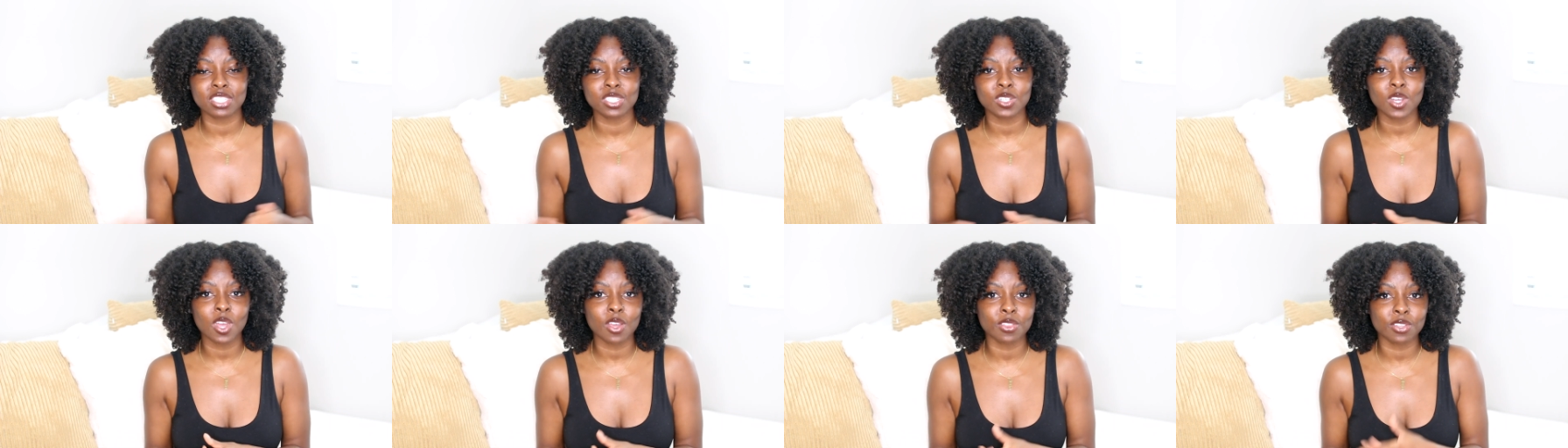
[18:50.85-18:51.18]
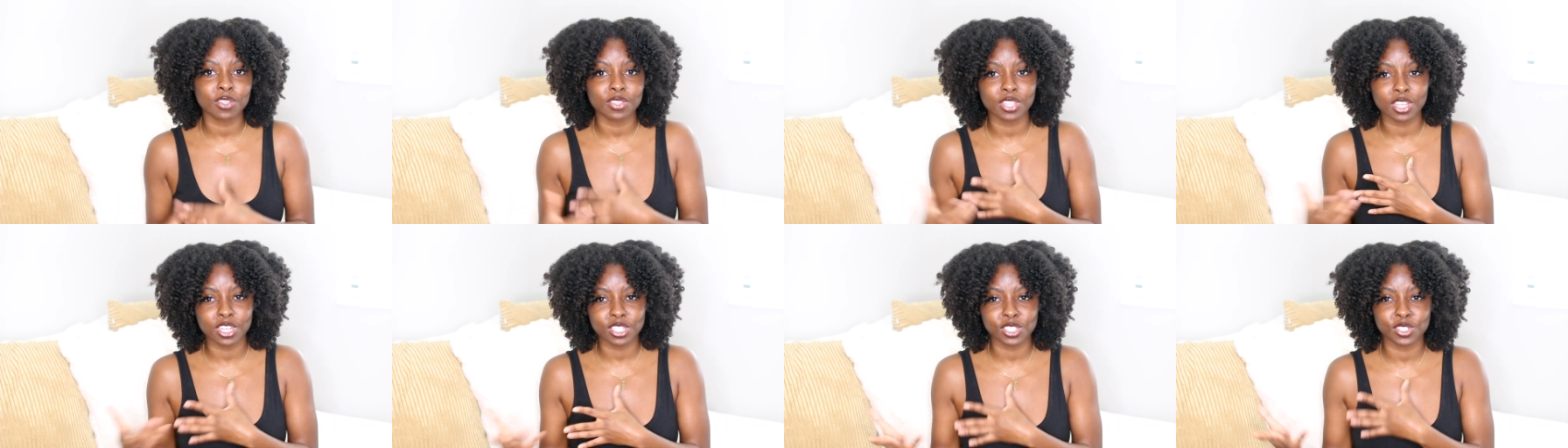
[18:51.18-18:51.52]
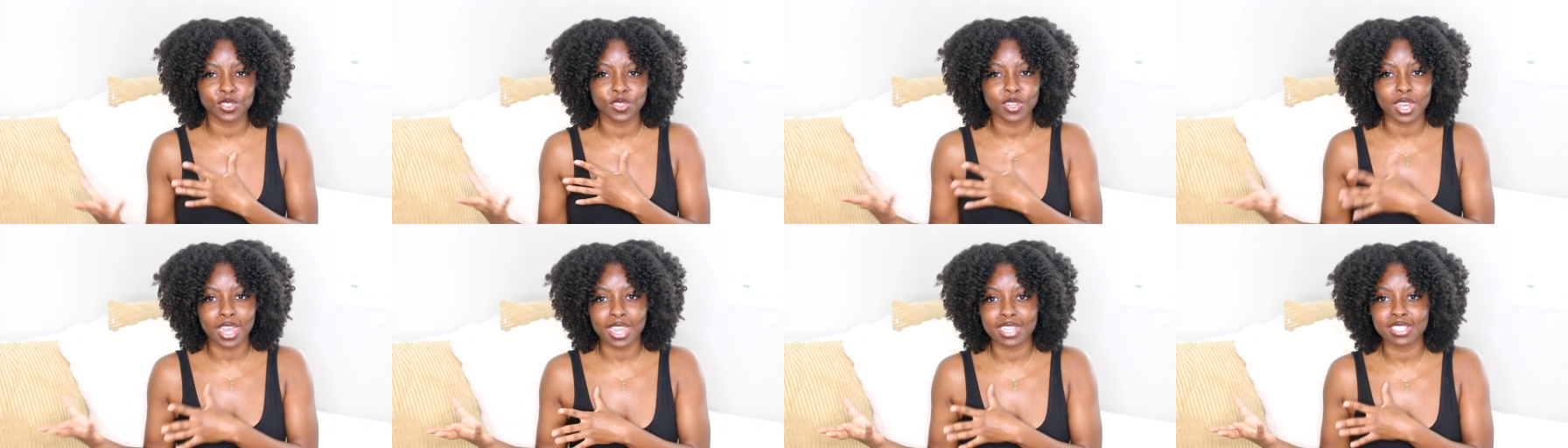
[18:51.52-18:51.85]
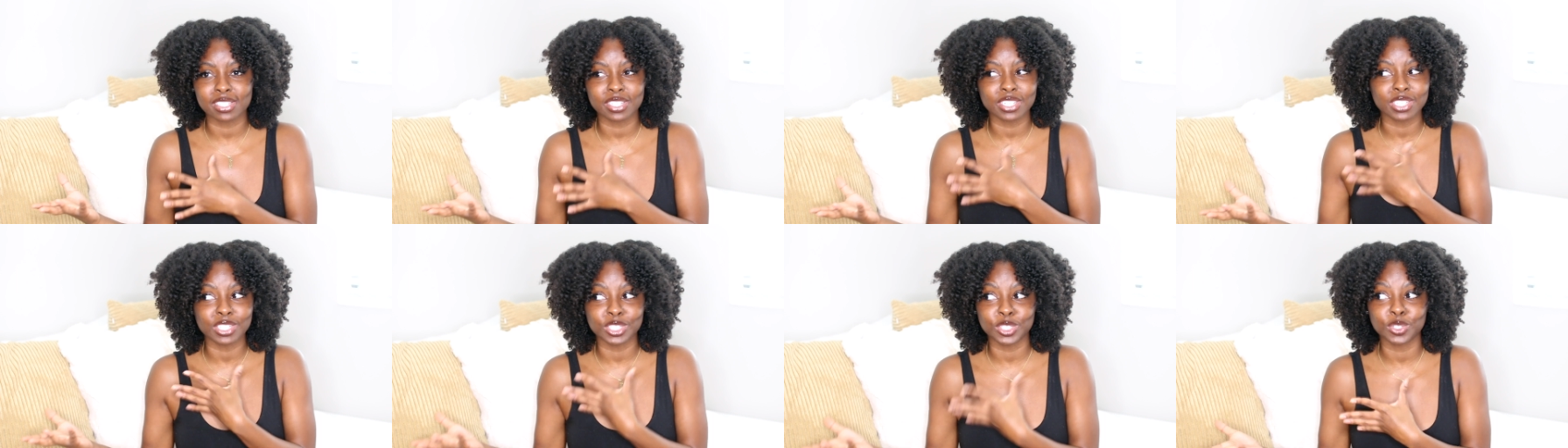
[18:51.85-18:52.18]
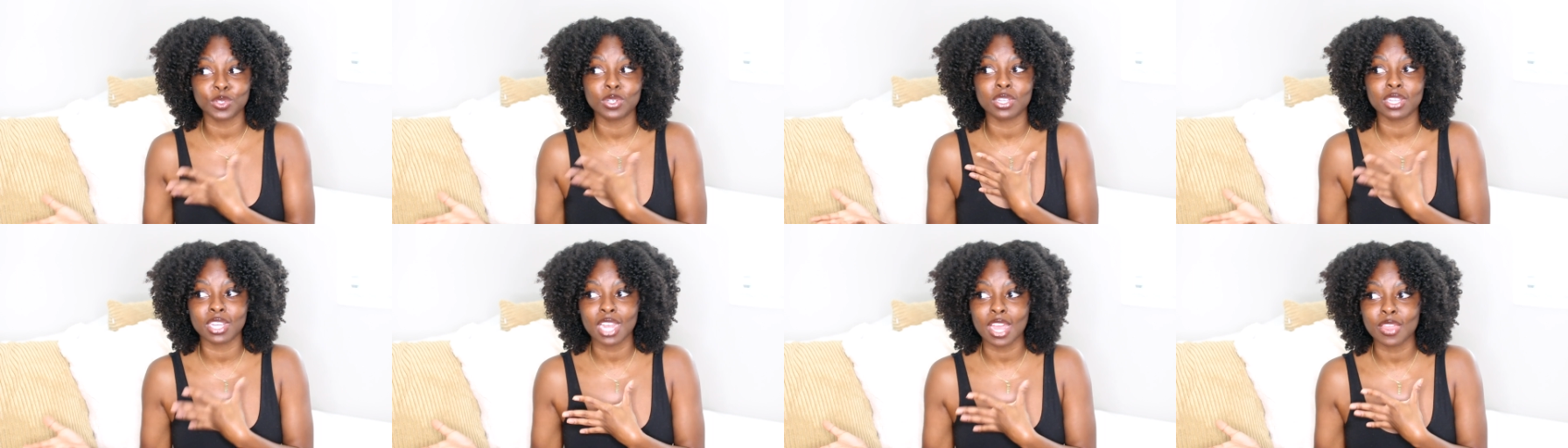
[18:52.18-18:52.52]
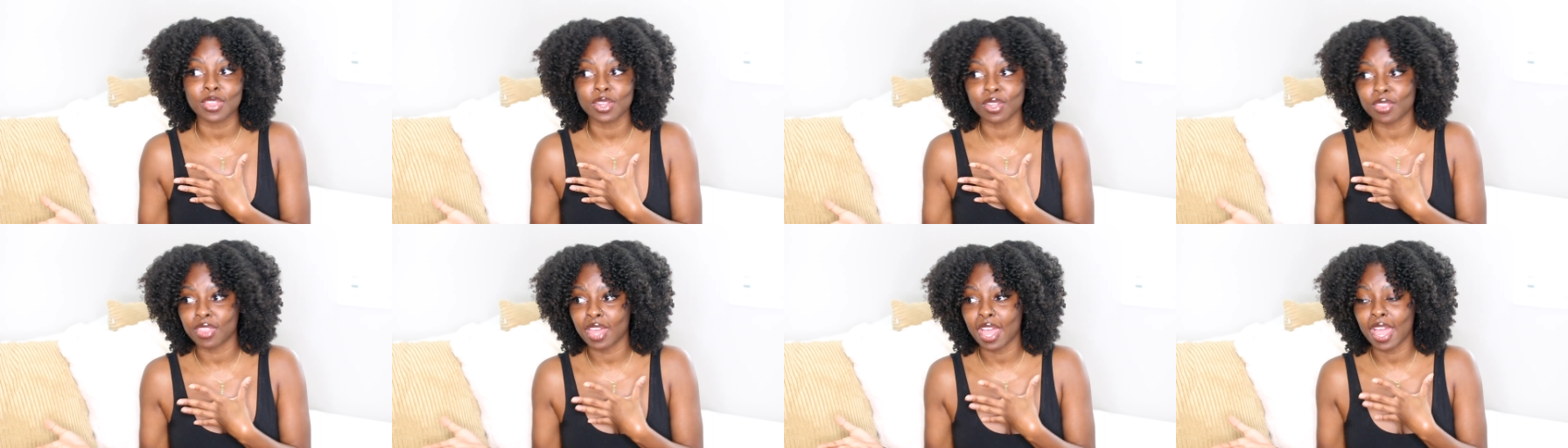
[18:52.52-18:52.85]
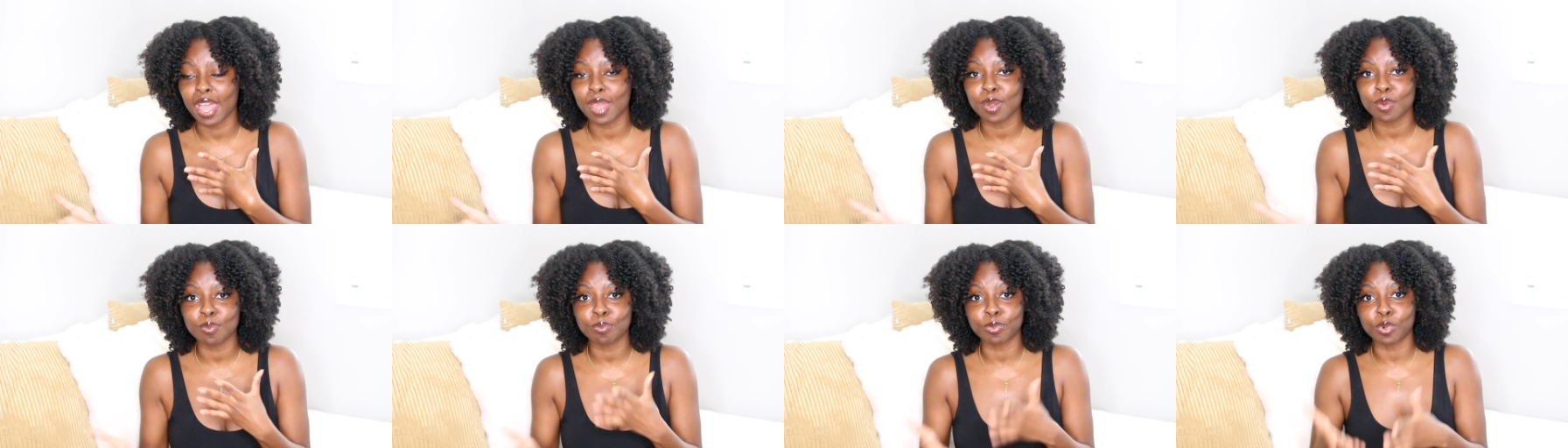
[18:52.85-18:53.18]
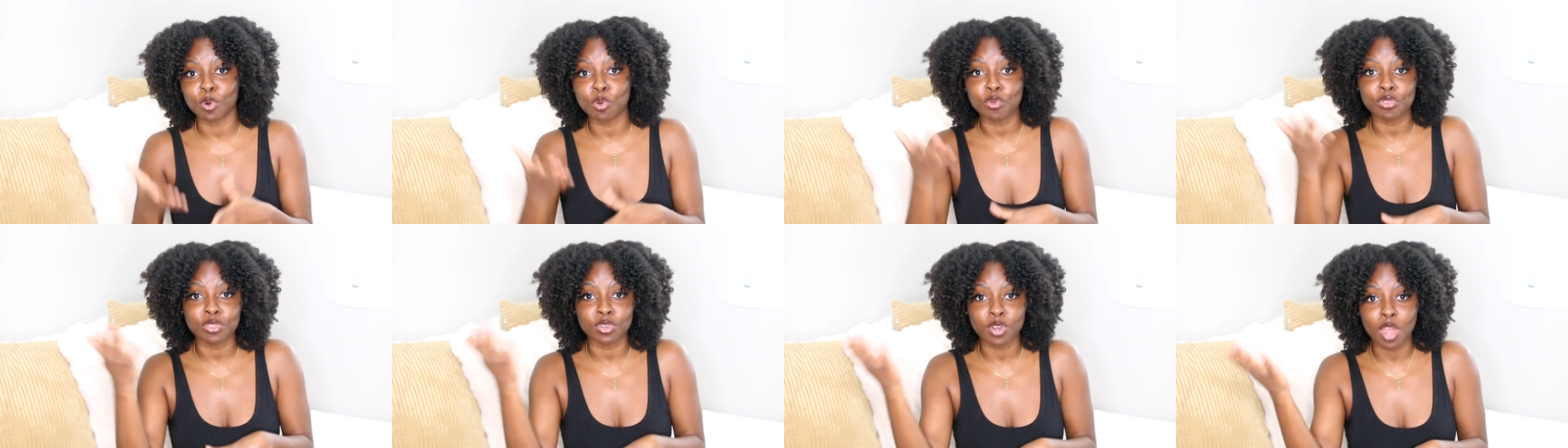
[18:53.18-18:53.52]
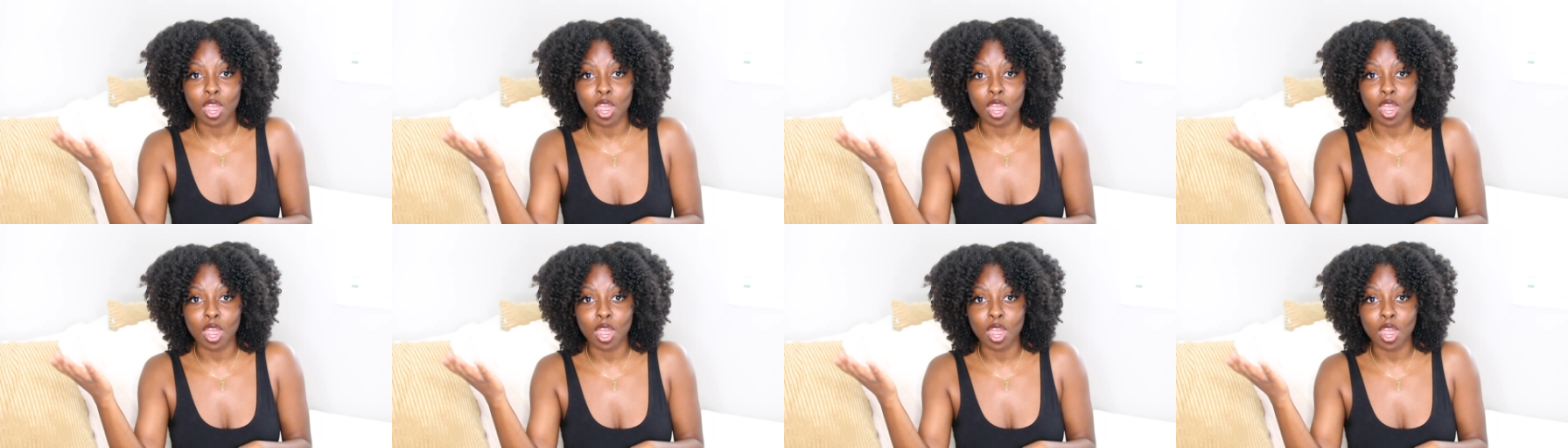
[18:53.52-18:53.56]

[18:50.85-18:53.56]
still other things you guys can do together that both